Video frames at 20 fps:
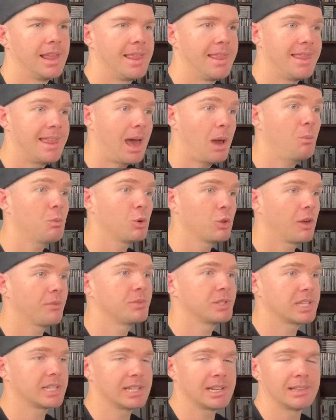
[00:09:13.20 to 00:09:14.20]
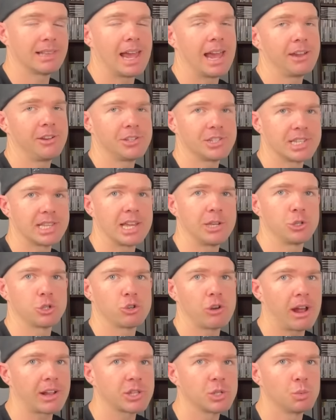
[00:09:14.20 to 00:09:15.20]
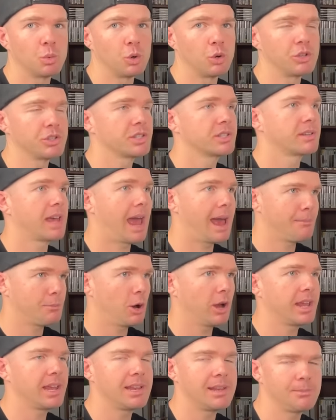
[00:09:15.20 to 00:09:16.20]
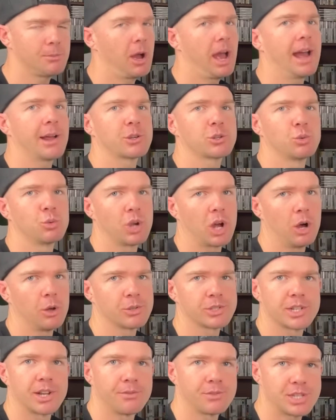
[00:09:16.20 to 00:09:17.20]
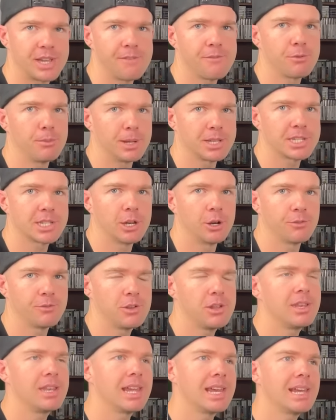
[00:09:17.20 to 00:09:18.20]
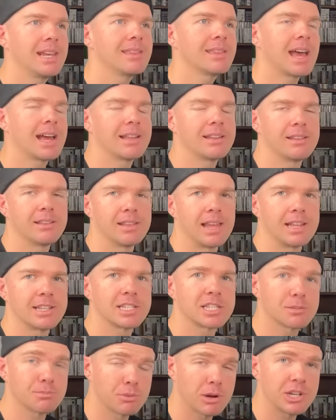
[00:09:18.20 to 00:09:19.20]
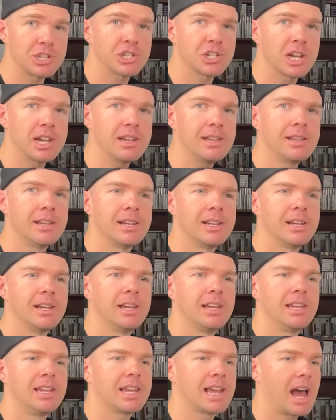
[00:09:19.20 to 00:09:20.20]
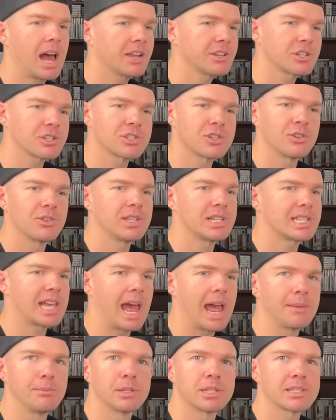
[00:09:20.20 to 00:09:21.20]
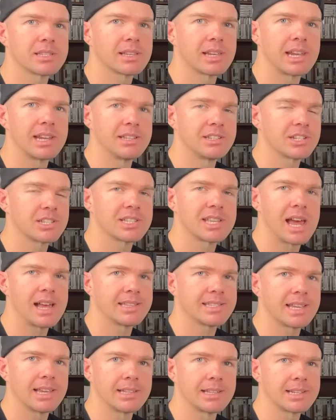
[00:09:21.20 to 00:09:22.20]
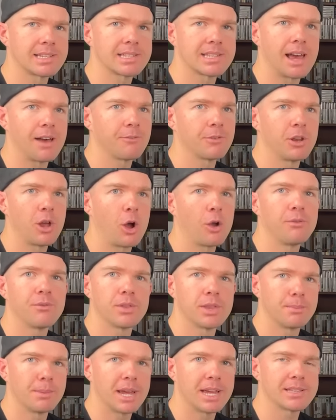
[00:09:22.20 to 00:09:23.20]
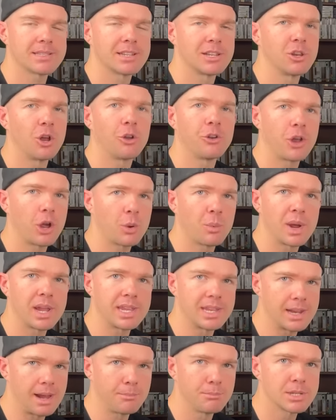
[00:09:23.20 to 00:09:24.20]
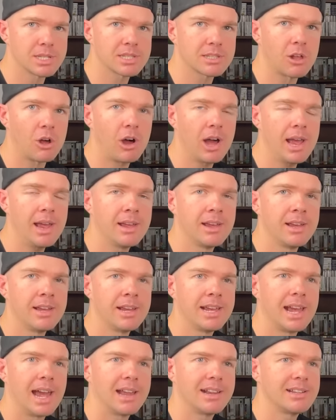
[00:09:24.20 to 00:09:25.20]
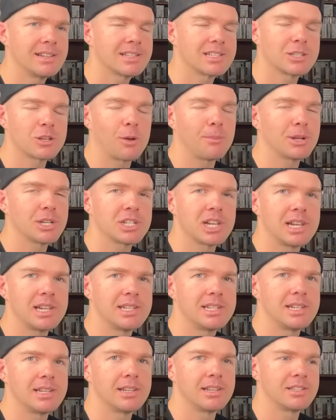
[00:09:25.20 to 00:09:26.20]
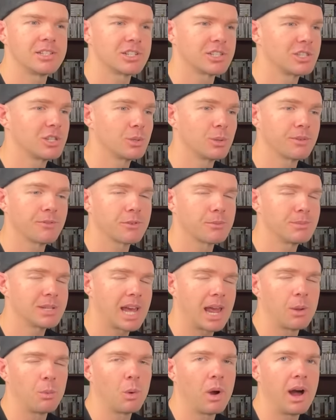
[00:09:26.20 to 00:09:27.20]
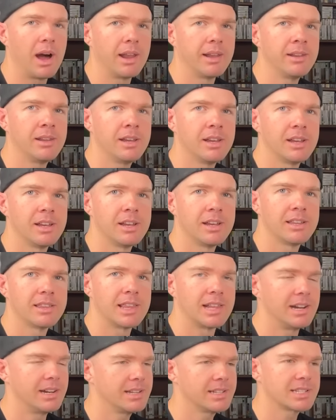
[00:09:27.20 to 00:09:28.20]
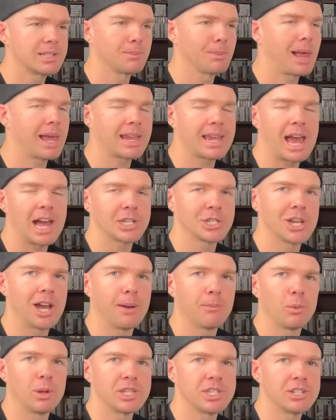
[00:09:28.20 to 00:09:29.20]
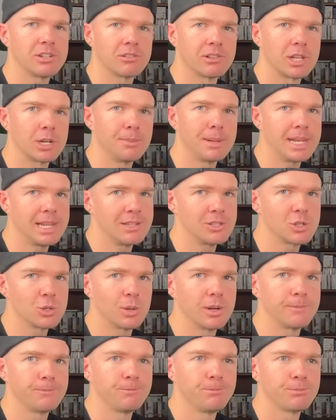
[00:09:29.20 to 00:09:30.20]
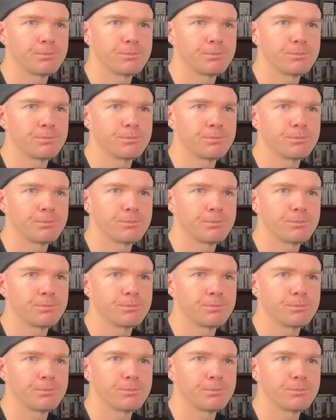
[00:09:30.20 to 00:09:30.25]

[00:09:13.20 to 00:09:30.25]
That will obviously allow you to then track towards, am I hitting my actual goals that I've set for myself? You need that spreadsheet. You can't just do this aimlessly and just start selling stuff and hope for the best and not know where your numbers lie. And it's so much easier to just do it from day one than it is to play catch up once you're a little bit into it.